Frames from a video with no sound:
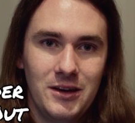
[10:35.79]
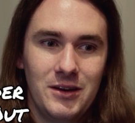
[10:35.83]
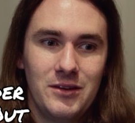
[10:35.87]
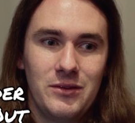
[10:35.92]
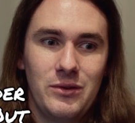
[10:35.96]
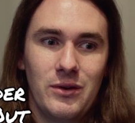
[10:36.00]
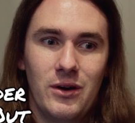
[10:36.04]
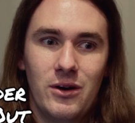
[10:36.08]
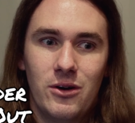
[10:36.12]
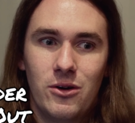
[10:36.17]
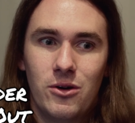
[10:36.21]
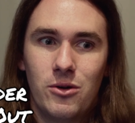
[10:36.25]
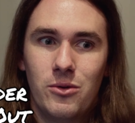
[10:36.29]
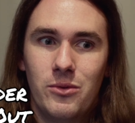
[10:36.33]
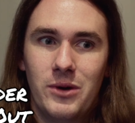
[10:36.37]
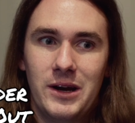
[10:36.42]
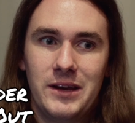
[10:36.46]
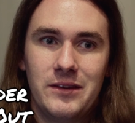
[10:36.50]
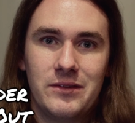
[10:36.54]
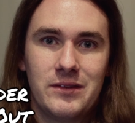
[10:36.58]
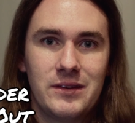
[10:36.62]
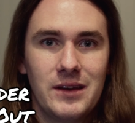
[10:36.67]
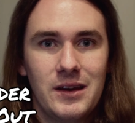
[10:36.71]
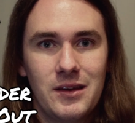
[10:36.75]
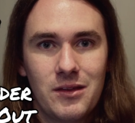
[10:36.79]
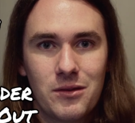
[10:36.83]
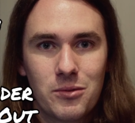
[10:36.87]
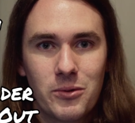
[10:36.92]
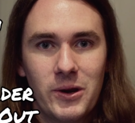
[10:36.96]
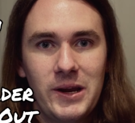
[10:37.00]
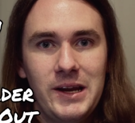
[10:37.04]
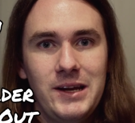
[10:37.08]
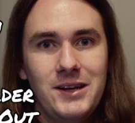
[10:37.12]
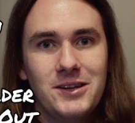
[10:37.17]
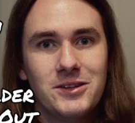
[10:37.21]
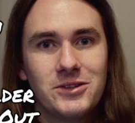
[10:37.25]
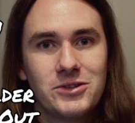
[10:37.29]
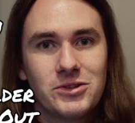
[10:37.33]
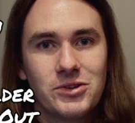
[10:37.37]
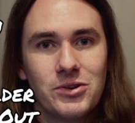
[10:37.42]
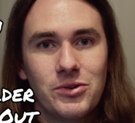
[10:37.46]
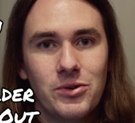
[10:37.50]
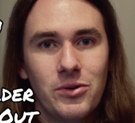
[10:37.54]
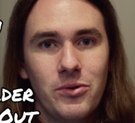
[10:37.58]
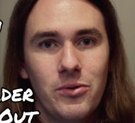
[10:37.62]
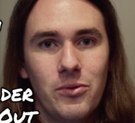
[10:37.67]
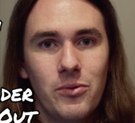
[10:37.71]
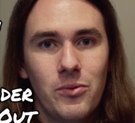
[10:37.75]
So I always say 3,
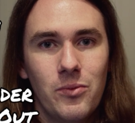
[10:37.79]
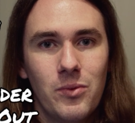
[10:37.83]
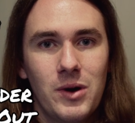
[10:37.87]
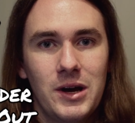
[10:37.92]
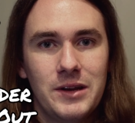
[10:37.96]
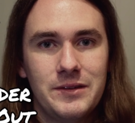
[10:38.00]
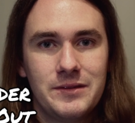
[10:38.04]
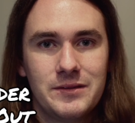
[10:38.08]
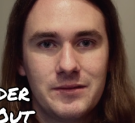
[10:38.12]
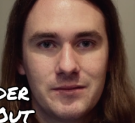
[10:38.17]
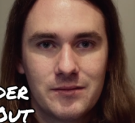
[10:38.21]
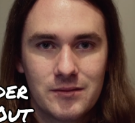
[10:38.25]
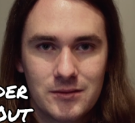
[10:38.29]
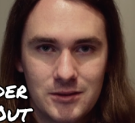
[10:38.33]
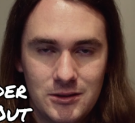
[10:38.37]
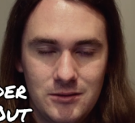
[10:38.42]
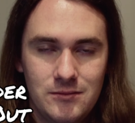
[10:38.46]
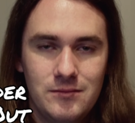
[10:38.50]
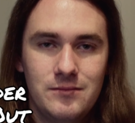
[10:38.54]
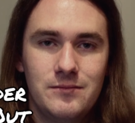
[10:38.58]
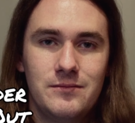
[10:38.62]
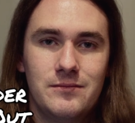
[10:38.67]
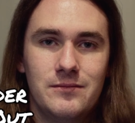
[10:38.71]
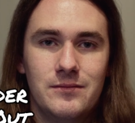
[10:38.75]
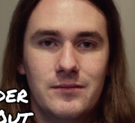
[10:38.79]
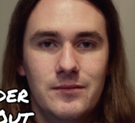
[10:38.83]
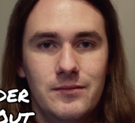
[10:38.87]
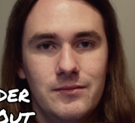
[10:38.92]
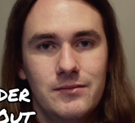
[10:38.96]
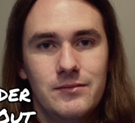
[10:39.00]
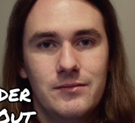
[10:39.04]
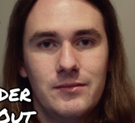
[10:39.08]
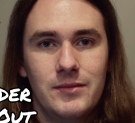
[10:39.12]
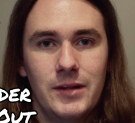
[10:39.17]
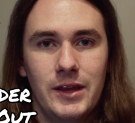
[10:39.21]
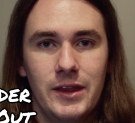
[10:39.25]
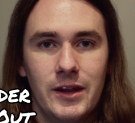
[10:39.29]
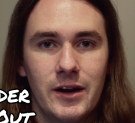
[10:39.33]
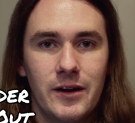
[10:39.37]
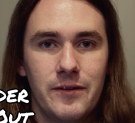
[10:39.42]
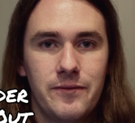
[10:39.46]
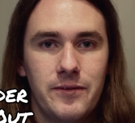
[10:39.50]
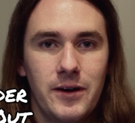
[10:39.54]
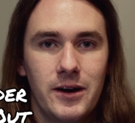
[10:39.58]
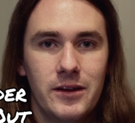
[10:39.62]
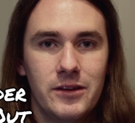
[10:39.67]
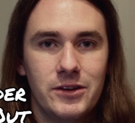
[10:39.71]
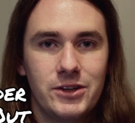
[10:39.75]
2, 1, and then I
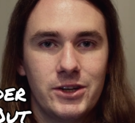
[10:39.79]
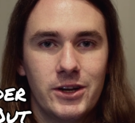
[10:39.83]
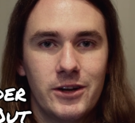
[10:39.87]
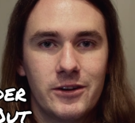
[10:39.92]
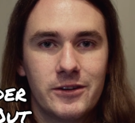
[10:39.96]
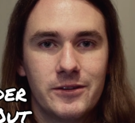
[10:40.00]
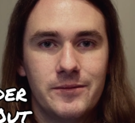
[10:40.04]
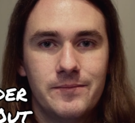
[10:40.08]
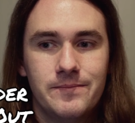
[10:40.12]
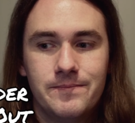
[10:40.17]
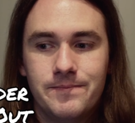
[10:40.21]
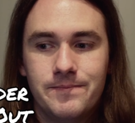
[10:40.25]
fire the shutter.